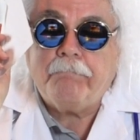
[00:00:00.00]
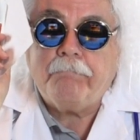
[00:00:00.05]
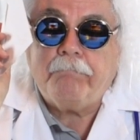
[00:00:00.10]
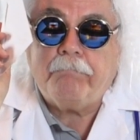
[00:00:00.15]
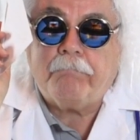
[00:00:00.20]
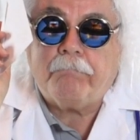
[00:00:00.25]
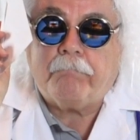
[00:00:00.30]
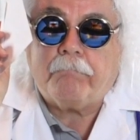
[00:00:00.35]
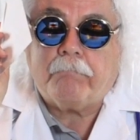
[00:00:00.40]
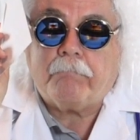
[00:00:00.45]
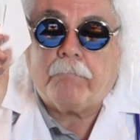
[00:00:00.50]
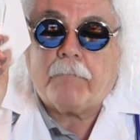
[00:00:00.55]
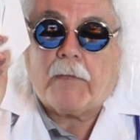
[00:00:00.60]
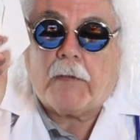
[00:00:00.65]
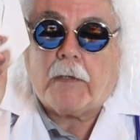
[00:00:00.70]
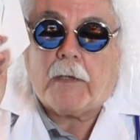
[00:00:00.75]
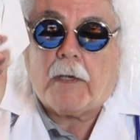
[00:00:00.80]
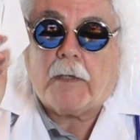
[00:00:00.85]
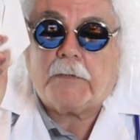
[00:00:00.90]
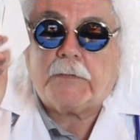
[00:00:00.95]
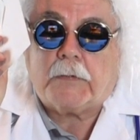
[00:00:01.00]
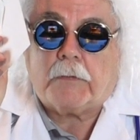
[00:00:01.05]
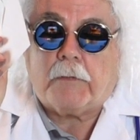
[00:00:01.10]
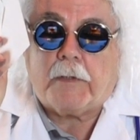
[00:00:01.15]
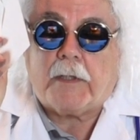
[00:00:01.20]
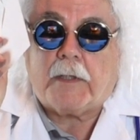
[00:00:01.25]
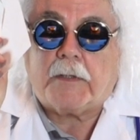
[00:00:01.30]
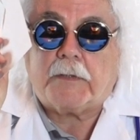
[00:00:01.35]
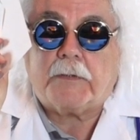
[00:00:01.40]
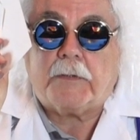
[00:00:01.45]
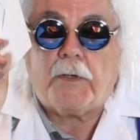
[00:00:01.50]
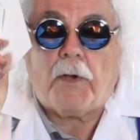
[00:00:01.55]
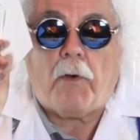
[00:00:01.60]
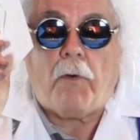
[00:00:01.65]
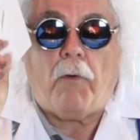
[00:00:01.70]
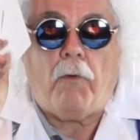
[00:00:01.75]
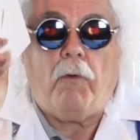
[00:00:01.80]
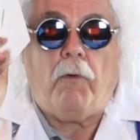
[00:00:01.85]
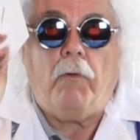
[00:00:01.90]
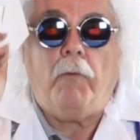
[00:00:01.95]
The answer is
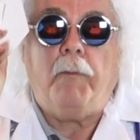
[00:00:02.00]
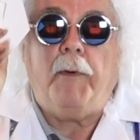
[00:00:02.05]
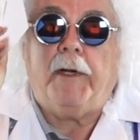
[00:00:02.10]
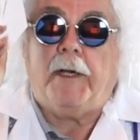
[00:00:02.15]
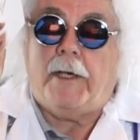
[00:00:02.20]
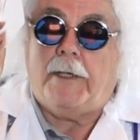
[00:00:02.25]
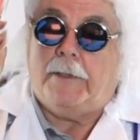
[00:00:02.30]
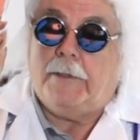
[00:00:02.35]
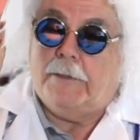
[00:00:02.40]
no, but I